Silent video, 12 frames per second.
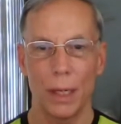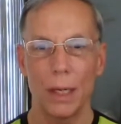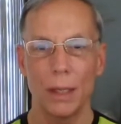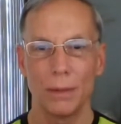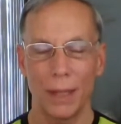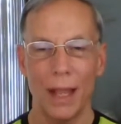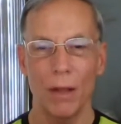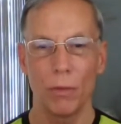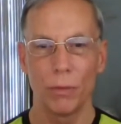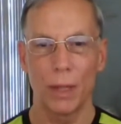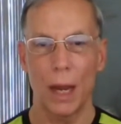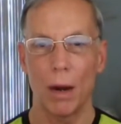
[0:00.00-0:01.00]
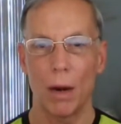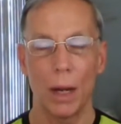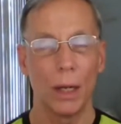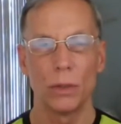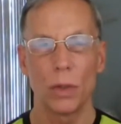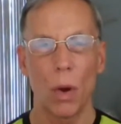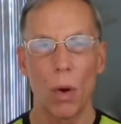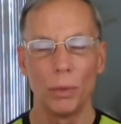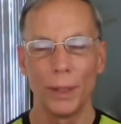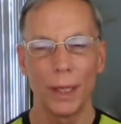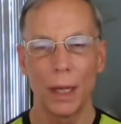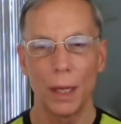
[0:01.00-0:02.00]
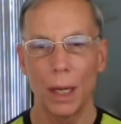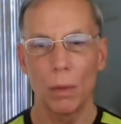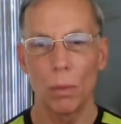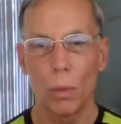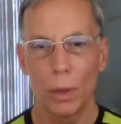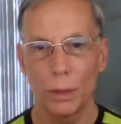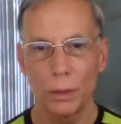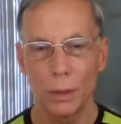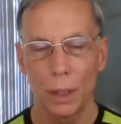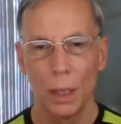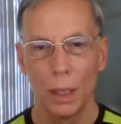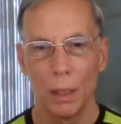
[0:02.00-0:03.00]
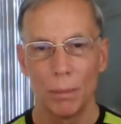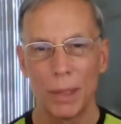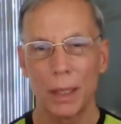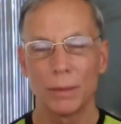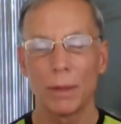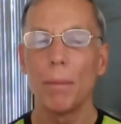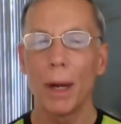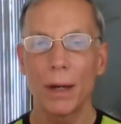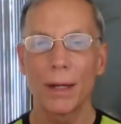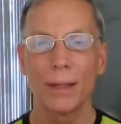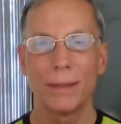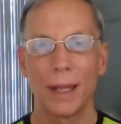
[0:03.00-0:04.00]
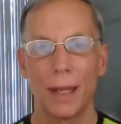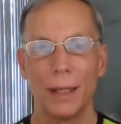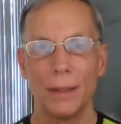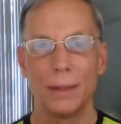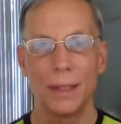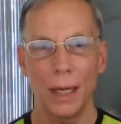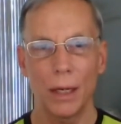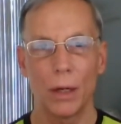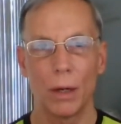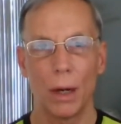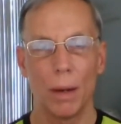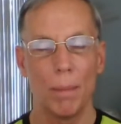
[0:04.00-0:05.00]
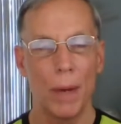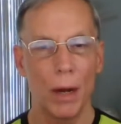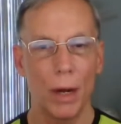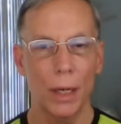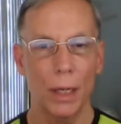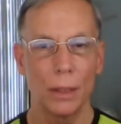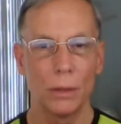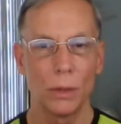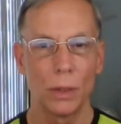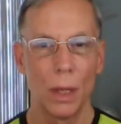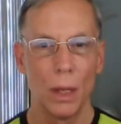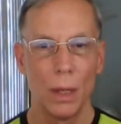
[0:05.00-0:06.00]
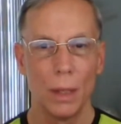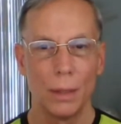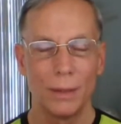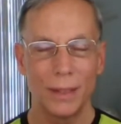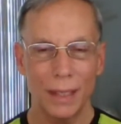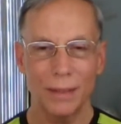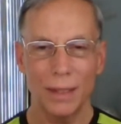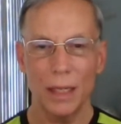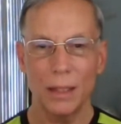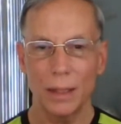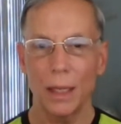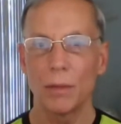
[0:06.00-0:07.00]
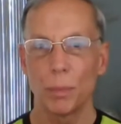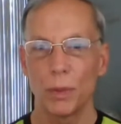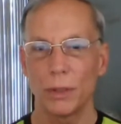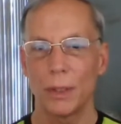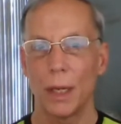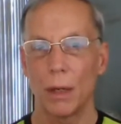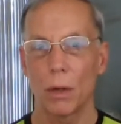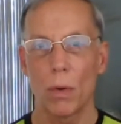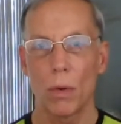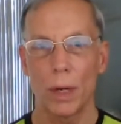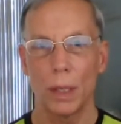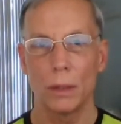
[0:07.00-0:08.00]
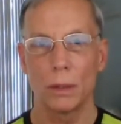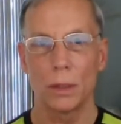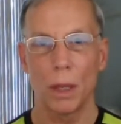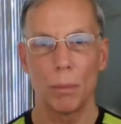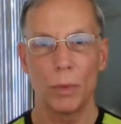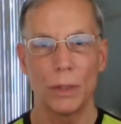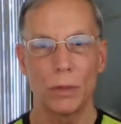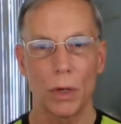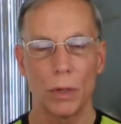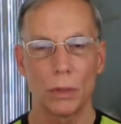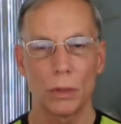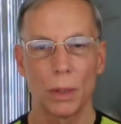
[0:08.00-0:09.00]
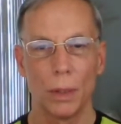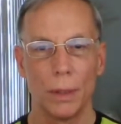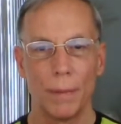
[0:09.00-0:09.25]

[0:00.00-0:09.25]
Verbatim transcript: is healthcare and it's only going to get worse because america is getting sicker americans 66% according to some research